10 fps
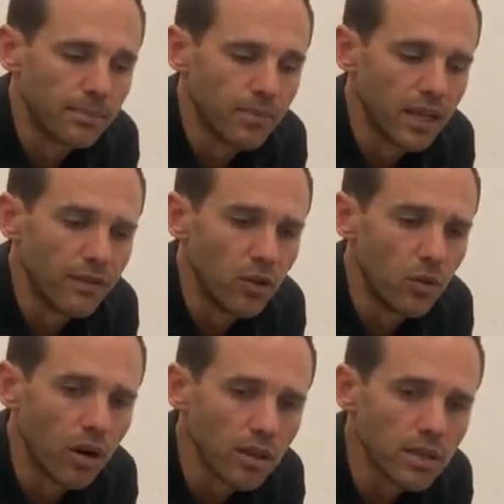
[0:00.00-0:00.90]
if
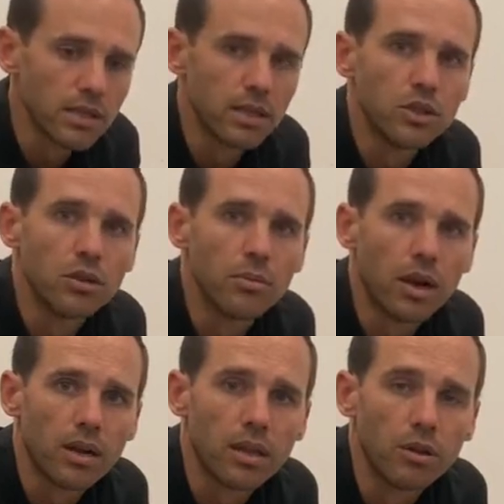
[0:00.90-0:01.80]
you aren't listening to your
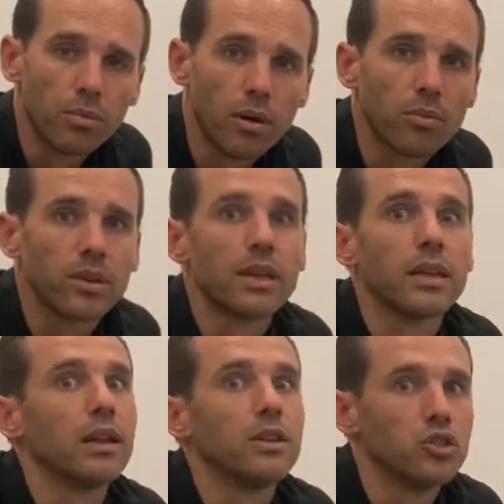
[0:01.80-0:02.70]
body, you're probably going to
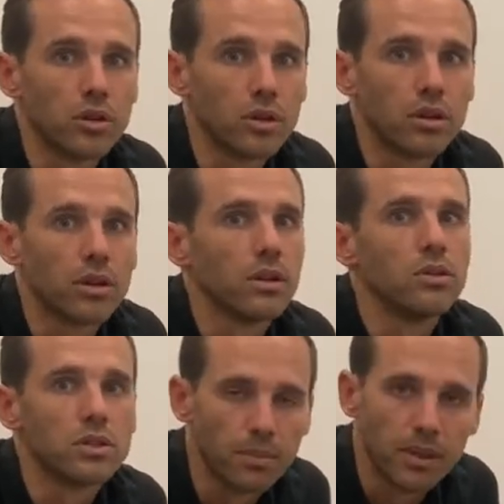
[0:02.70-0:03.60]
get injured. You're going to
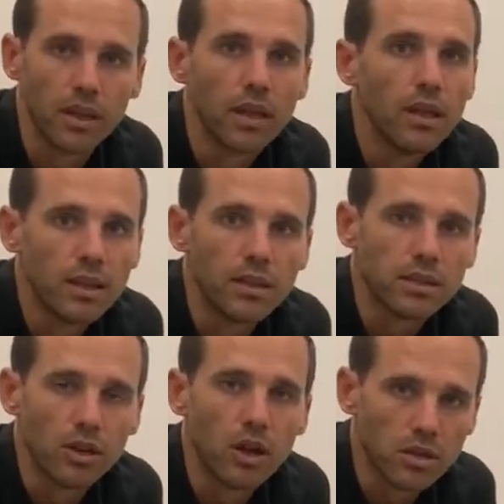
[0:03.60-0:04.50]
do something that's
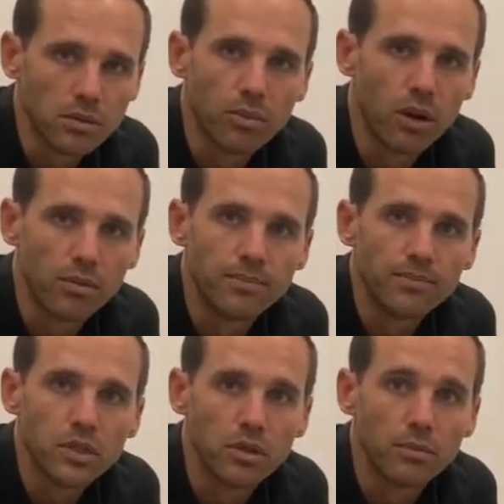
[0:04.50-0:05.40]
going to cause a problem.
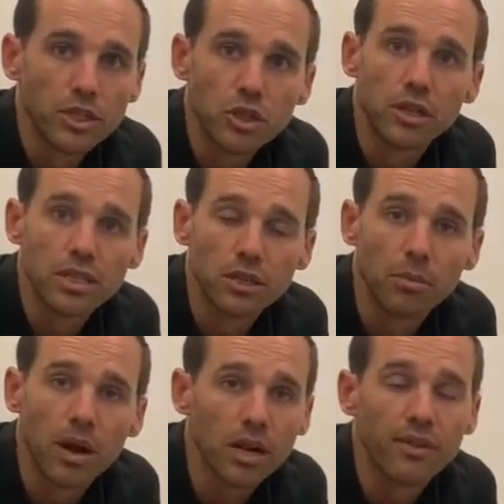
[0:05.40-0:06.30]
So make sure you listen to
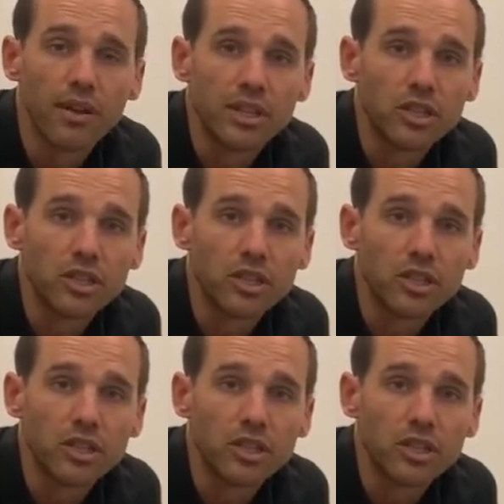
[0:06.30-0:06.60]
your body. If you have any